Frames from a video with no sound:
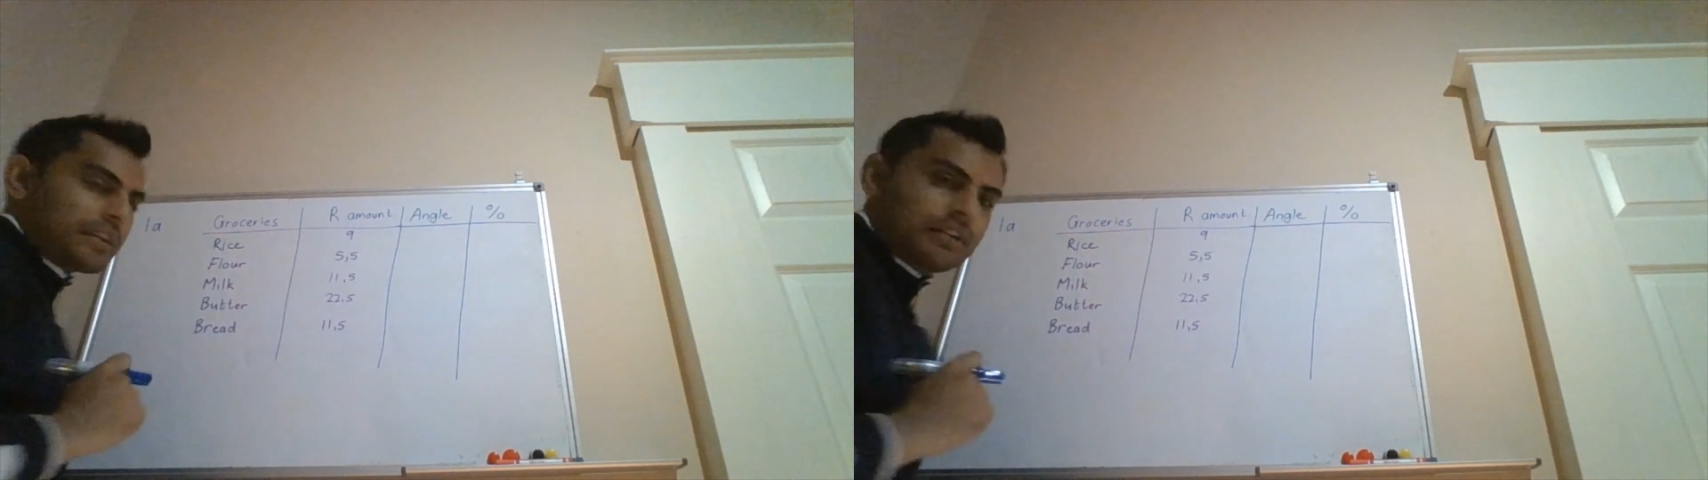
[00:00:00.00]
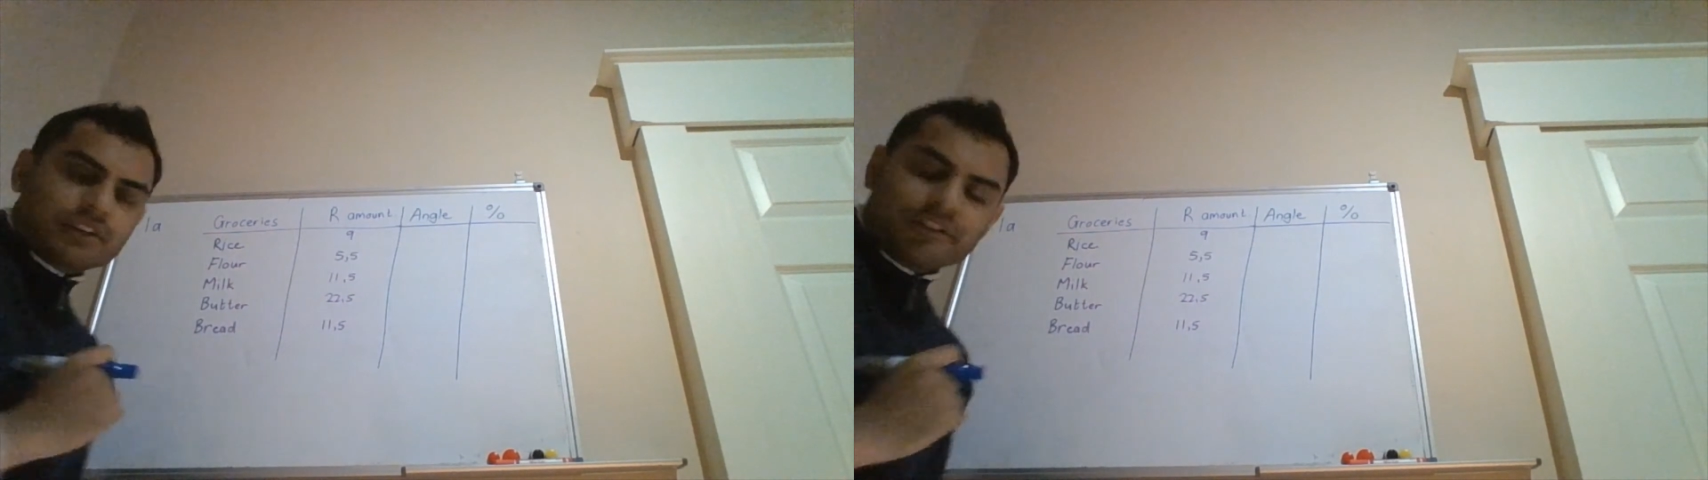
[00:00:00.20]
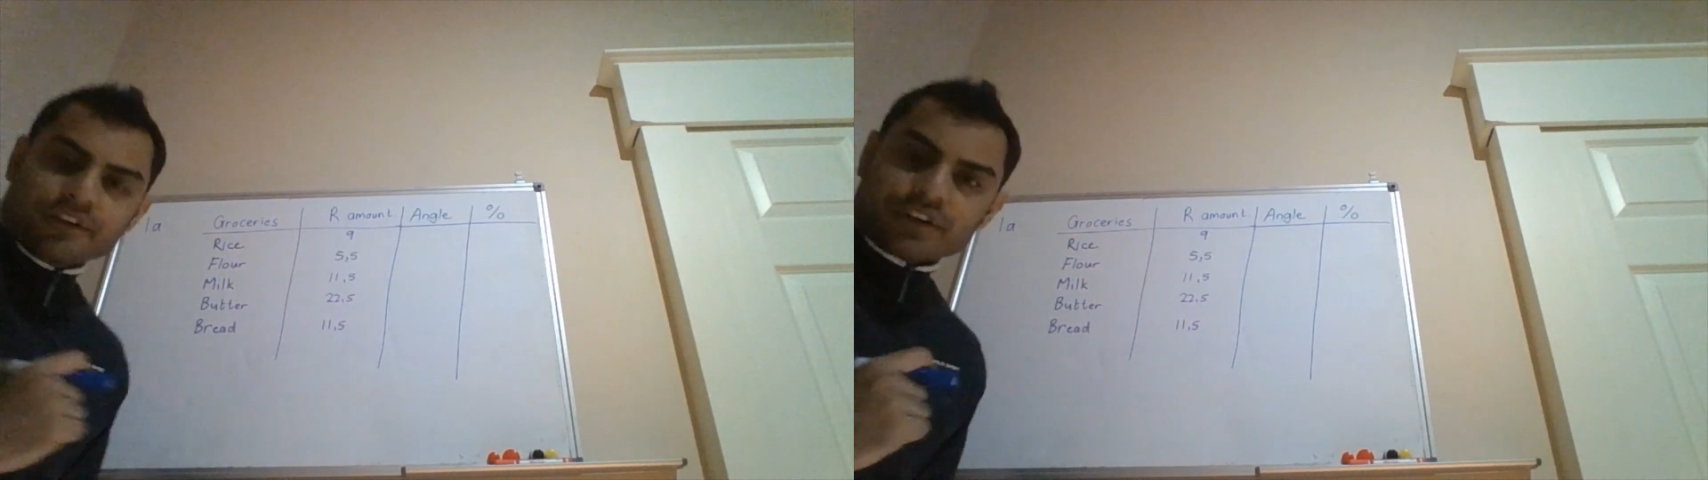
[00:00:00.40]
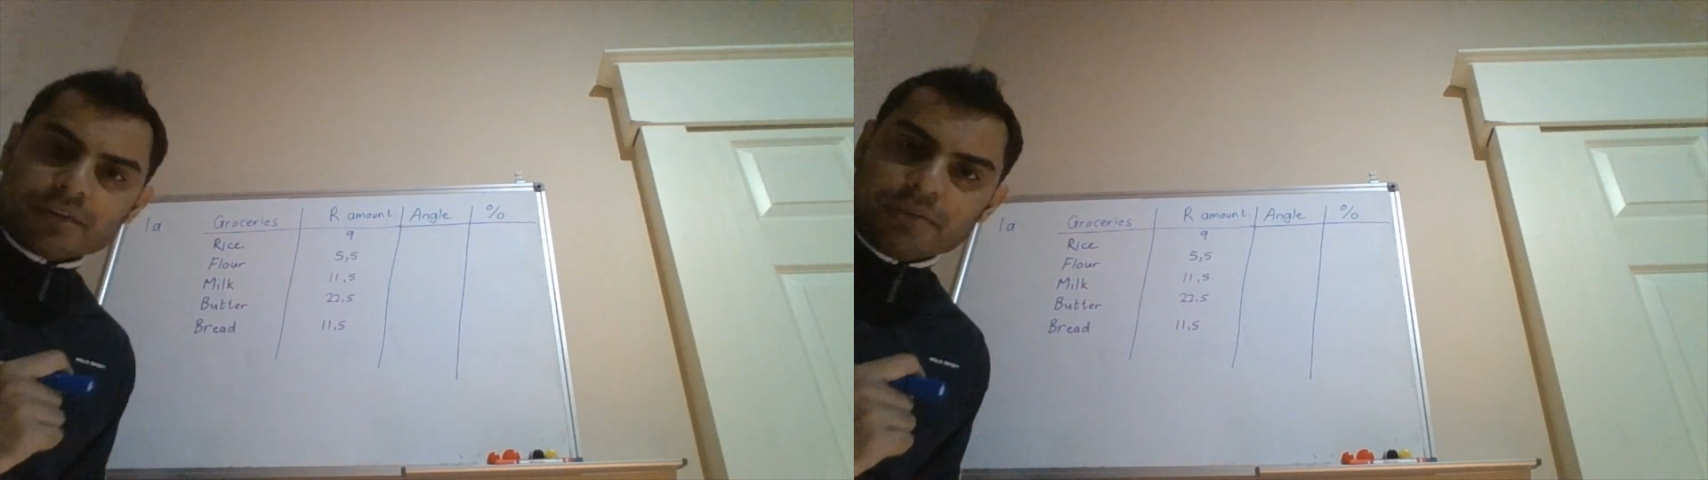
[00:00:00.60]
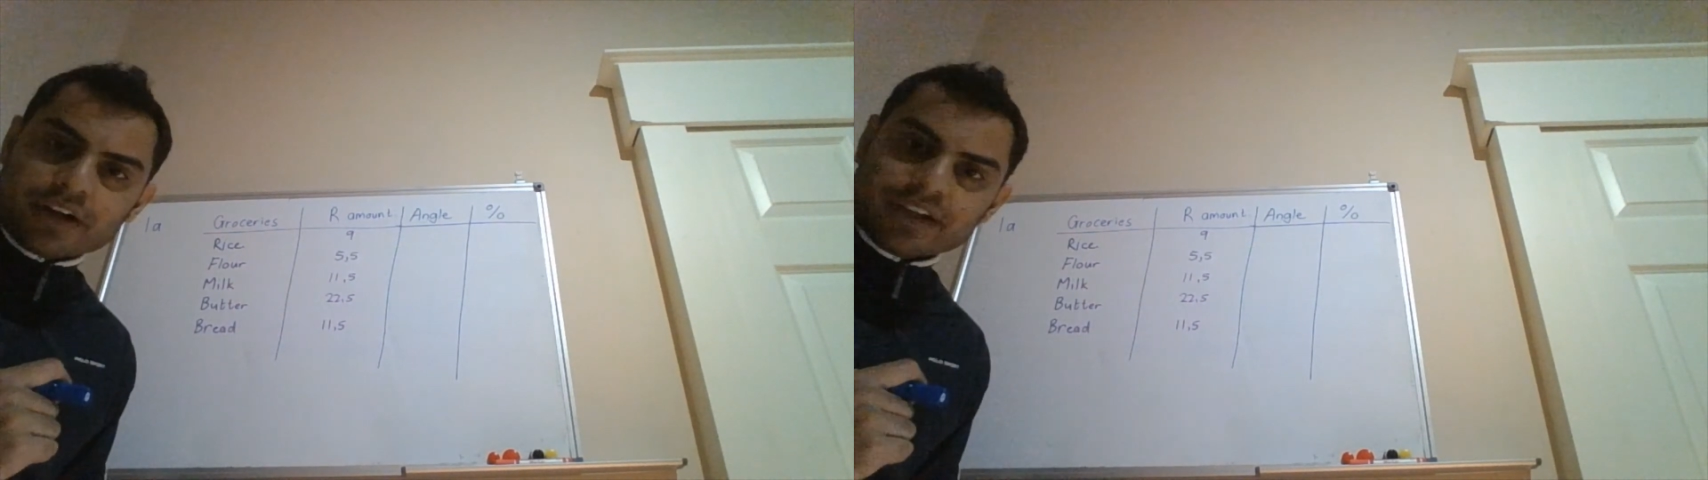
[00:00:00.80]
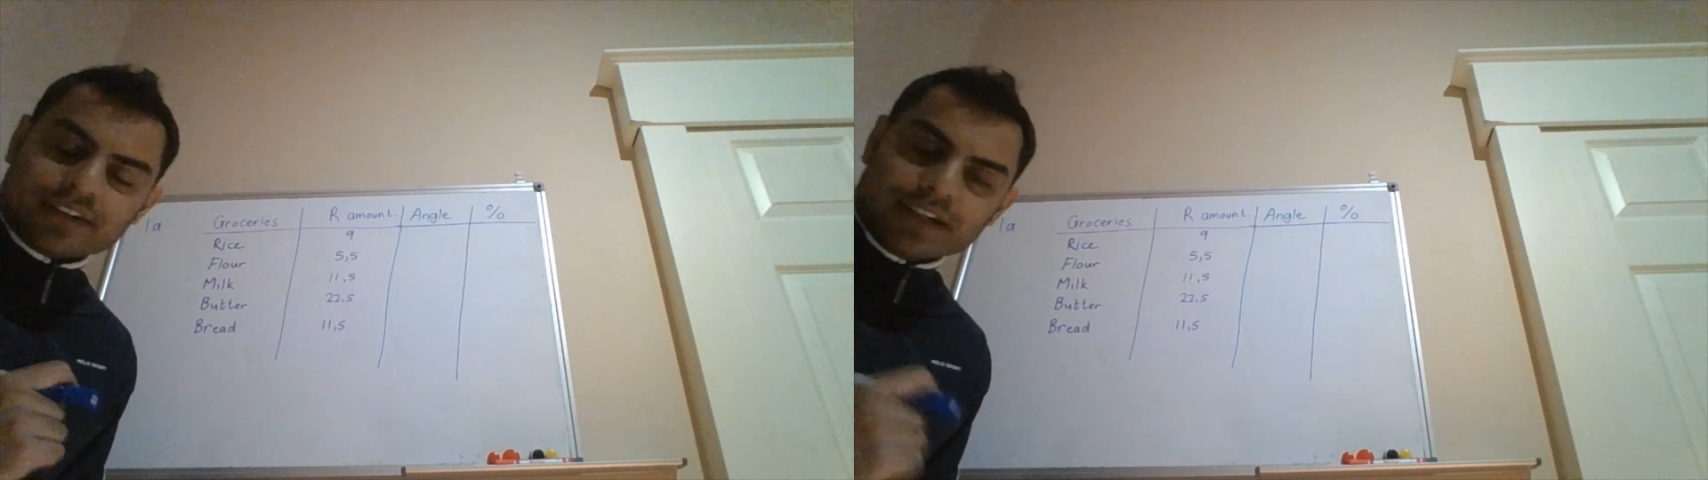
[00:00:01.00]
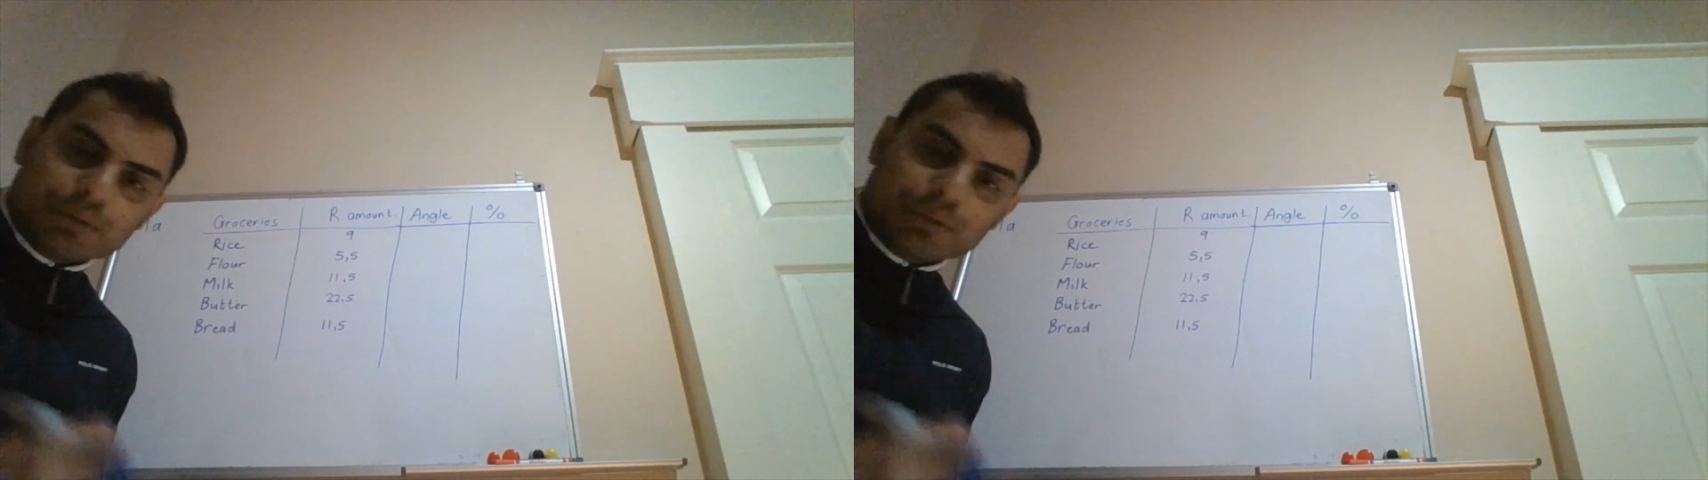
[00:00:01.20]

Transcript: different commodity,